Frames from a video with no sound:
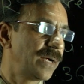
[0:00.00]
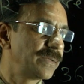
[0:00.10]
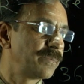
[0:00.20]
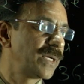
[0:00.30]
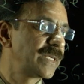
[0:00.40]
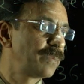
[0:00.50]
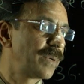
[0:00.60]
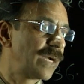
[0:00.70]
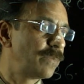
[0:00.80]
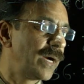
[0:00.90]

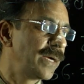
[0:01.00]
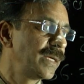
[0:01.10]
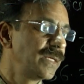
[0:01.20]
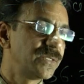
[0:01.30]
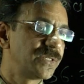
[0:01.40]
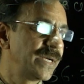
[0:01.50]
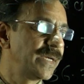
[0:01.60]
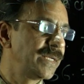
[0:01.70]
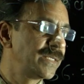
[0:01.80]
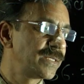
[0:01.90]
multiplied by Z
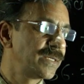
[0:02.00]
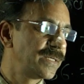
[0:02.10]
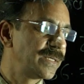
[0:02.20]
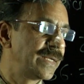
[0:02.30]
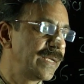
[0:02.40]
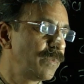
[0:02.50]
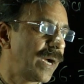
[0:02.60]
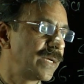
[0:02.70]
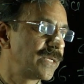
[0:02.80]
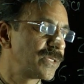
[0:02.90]
is D
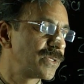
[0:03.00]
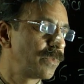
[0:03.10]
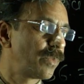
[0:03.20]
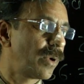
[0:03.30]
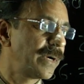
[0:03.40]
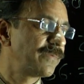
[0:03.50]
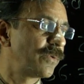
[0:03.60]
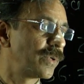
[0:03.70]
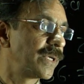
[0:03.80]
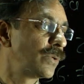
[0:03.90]
minus
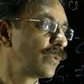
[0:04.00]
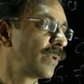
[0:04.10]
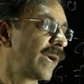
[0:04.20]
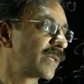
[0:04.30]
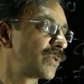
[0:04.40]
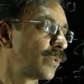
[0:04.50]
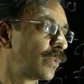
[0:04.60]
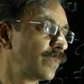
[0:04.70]
0.42 XU.